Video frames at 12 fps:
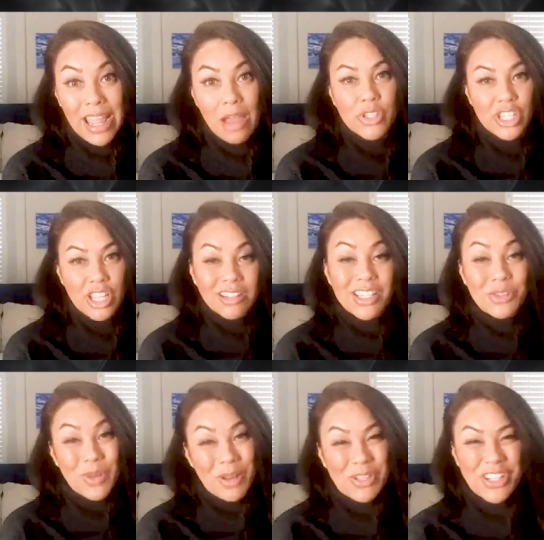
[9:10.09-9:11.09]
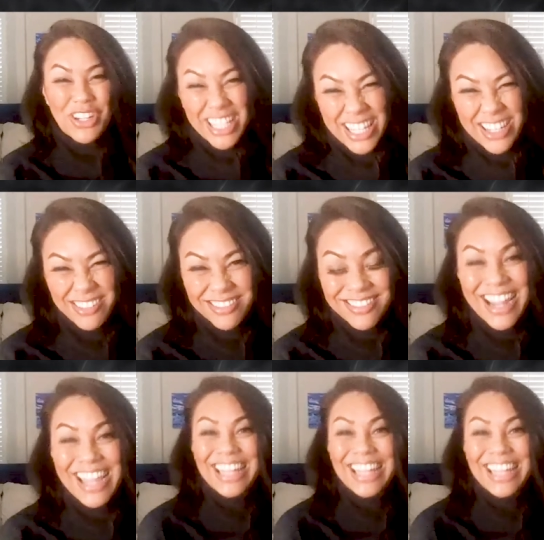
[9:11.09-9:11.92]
I was young. This is when I was young and cute, right?